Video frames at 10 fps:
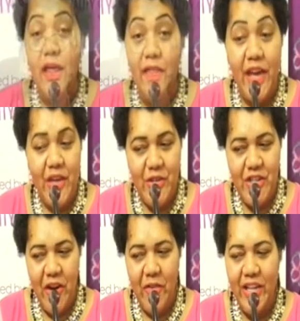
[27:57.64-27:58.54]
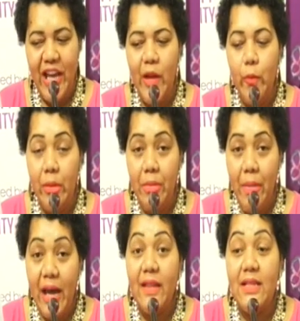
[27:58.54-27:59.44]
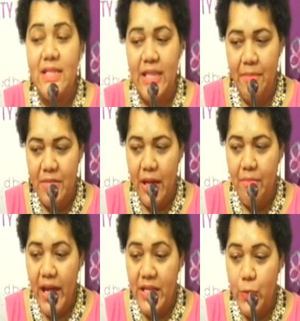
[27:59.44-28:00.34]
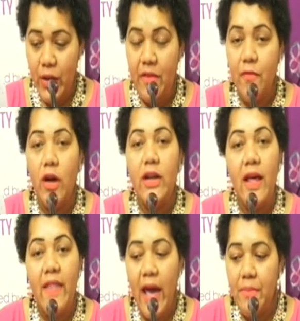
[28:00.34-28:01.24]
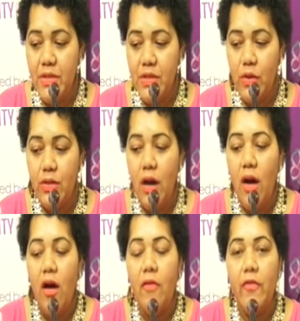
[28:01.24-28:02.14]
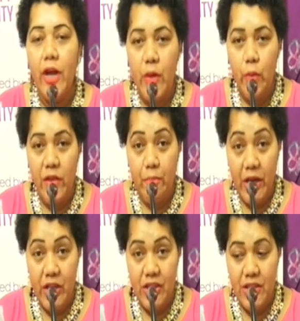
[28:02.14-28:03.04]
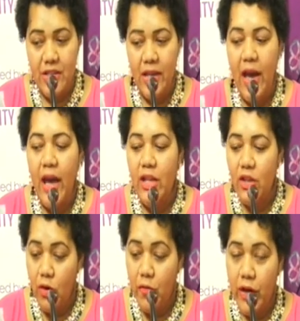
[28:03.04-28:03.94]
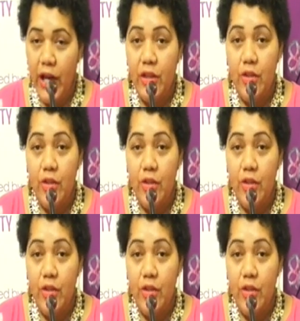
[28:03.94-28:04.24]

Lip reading: Thank you, Sharon. And we'll be back at the same time next week for another episode of Radio with Pictures. And don't forget to